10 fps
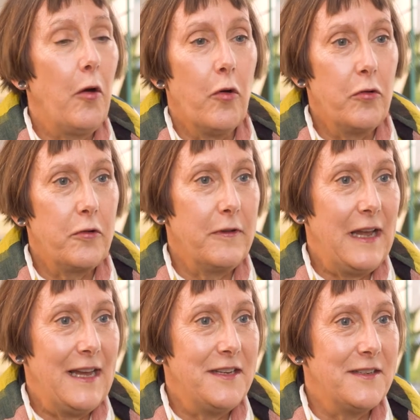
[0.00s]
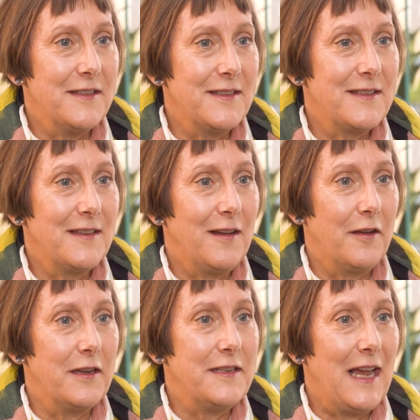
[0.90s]
all creators
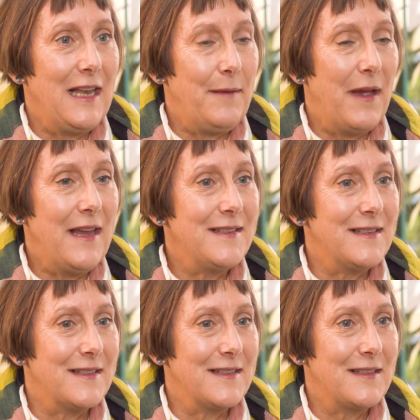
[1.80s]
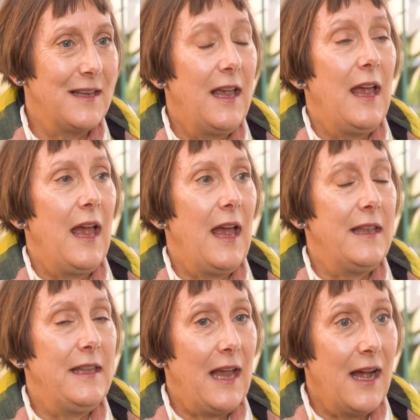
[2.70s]
on a daily basis,
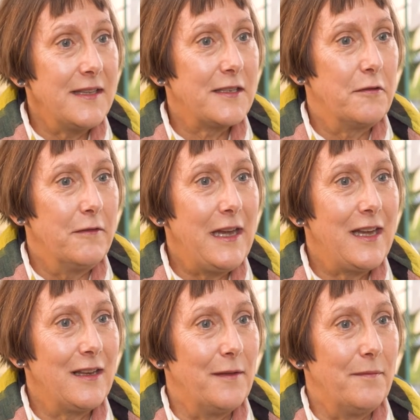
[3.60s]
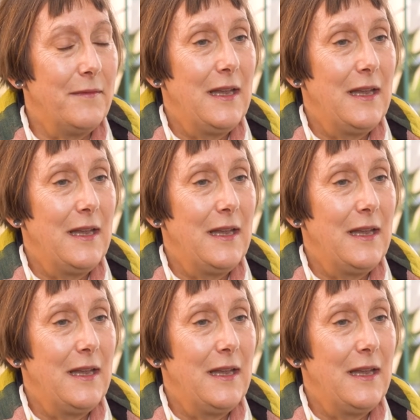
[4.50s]
and the arts curriculum